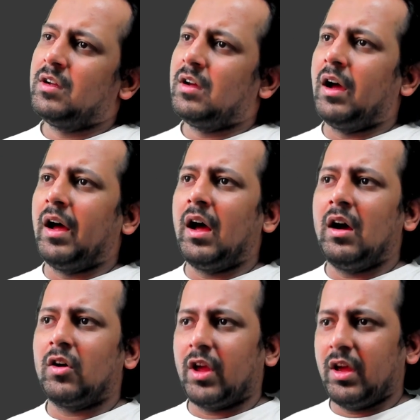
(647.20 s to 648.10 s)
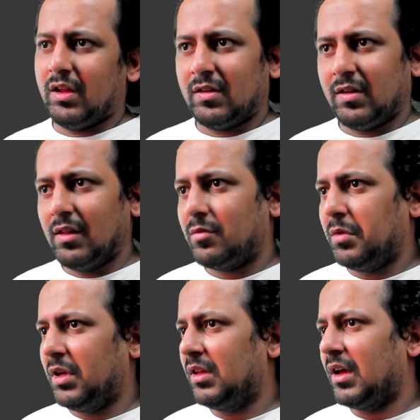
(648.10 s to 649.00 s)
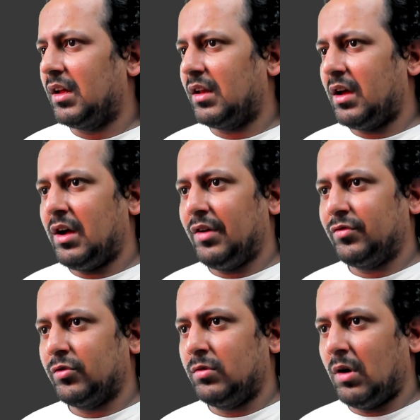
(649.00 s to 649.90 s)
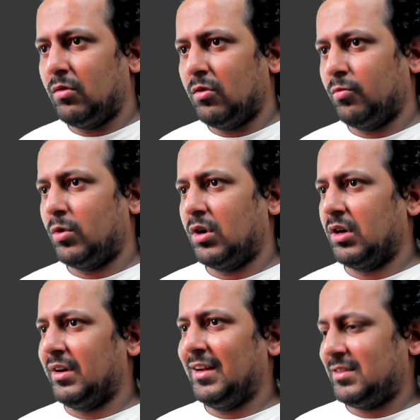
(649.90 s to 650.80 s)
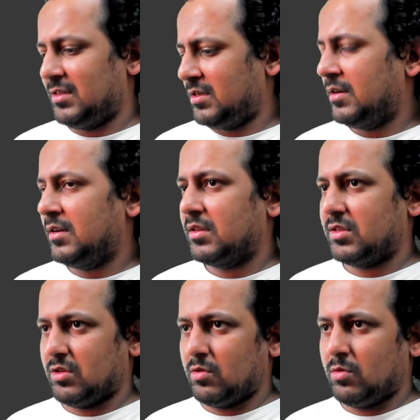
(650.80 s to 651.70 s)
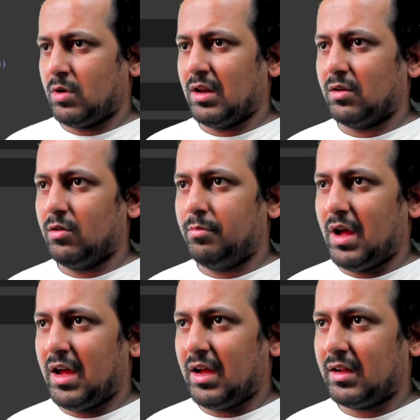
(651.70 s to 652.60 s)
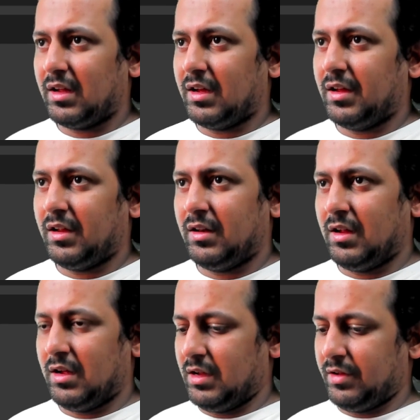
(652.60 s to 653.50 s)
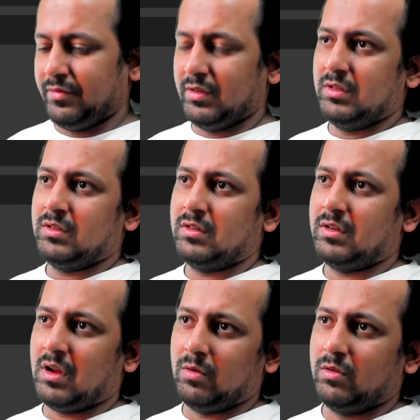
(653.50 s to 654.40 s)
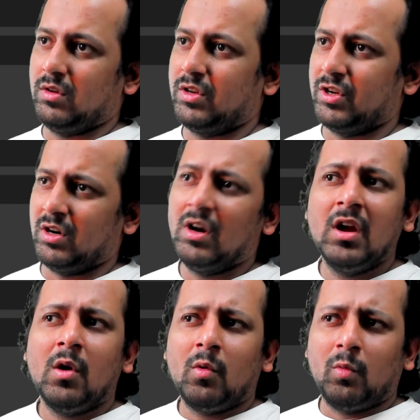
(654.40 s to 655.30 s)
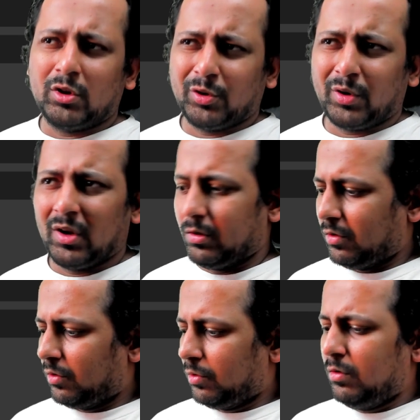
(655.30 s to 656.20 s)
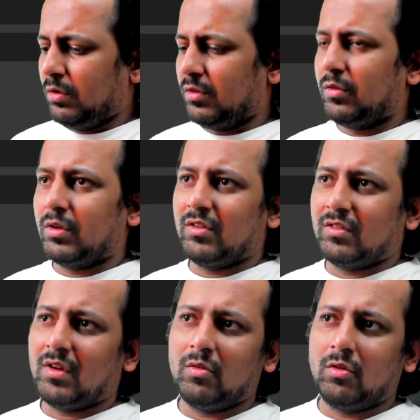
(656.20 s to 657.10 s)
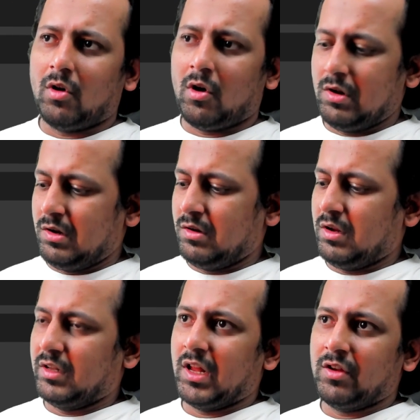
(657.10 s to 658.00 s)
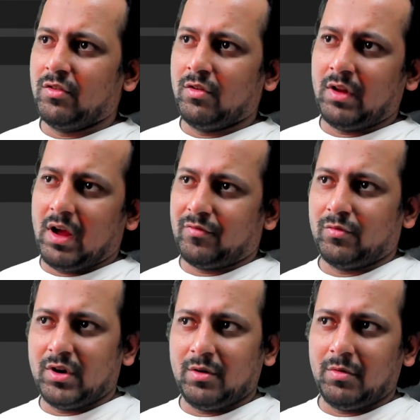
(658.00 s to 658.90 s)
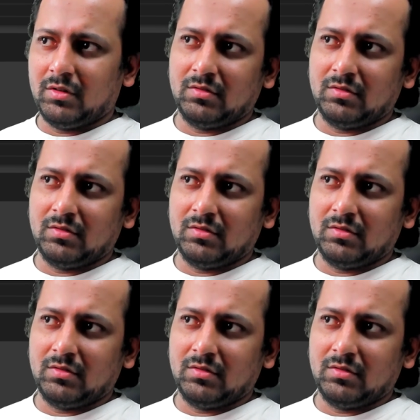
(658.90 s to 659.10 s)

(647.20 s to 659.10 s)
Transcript: Okay, it tells me that I have to download wordnet, so I'll go back and I will download it here. What you can also do is you can just download all, and then you don't have to worry about